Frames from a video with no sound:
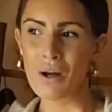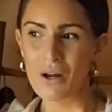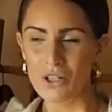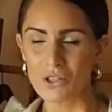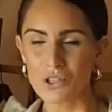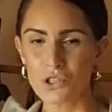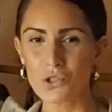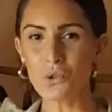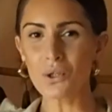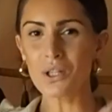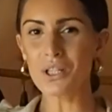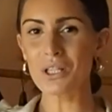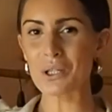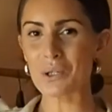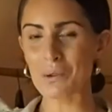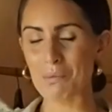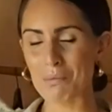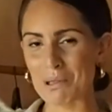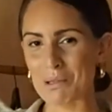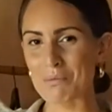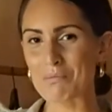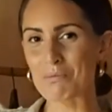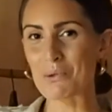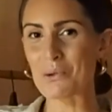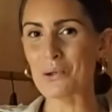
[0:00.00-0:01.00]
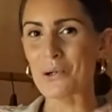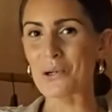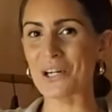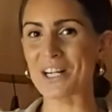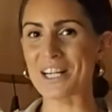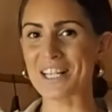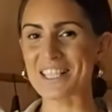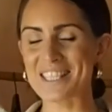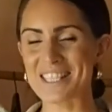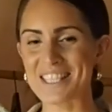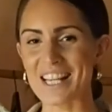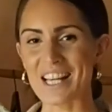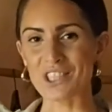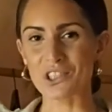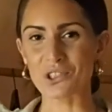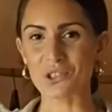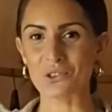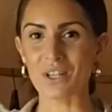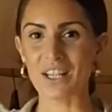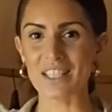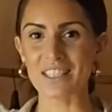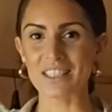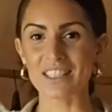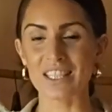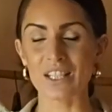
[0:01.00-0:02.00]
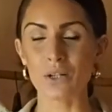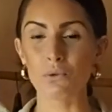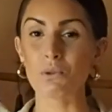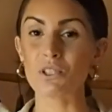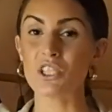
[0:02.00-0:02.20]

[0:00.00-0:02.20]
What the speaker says: do a little bit more accessorizing,